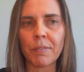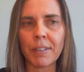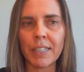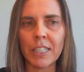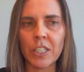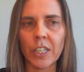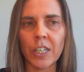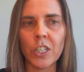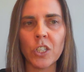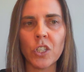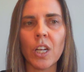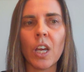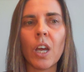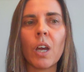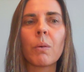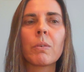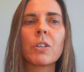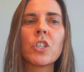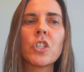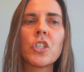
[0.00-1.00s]
research,
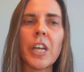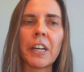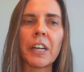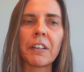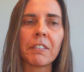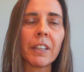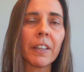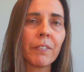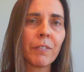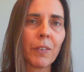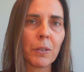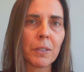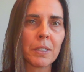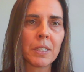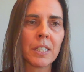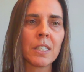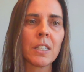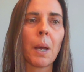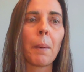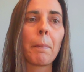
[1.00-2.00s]
which generally
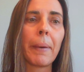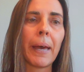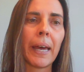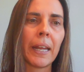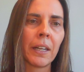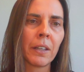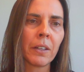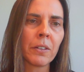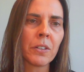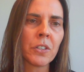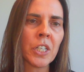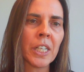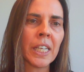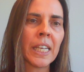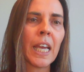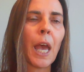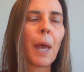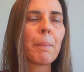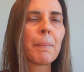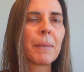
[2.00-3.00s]
focuses on pedagogy
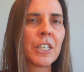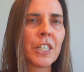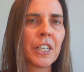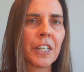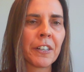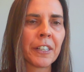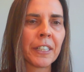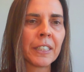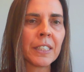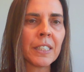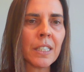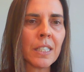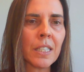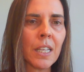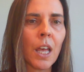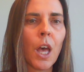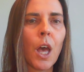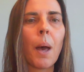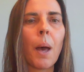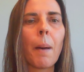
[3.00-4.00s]
and materials,
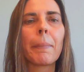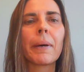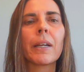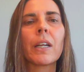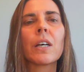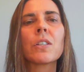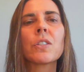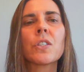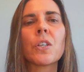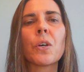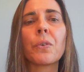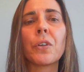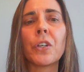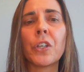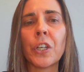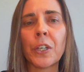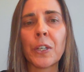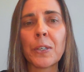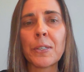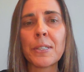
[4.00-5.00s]
but also
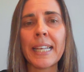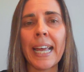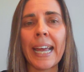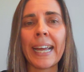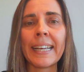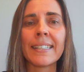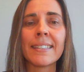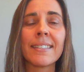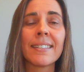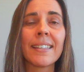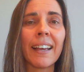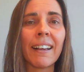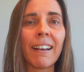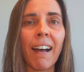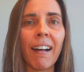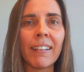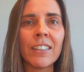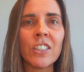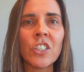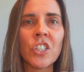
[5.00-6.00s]
neuroscience,
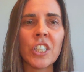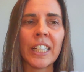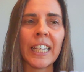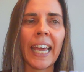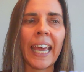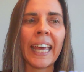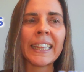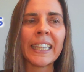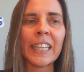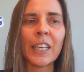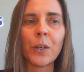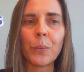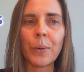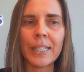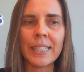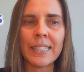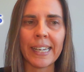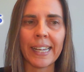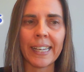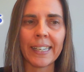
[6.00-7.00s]
psychology, and
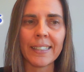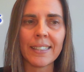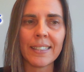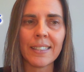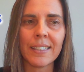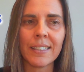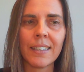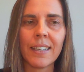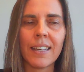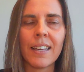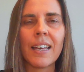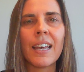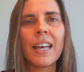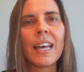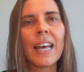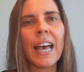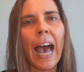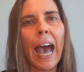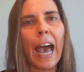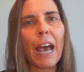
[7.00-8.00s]
linguistics.
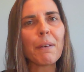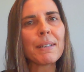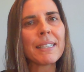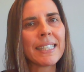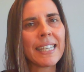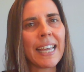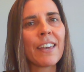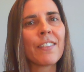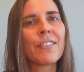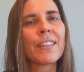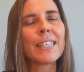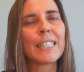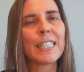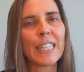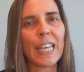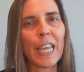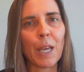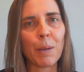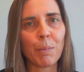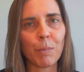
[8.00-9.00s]
I would say the
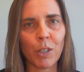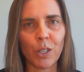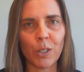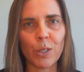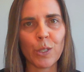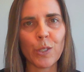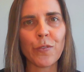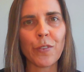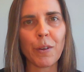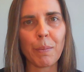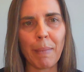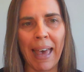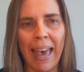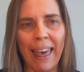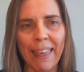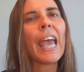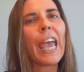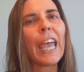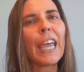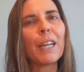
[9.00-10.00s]
same goes for
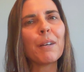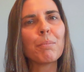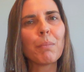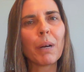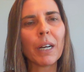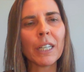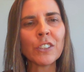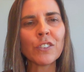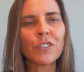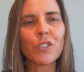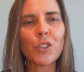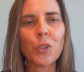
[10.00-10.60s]
math. In March of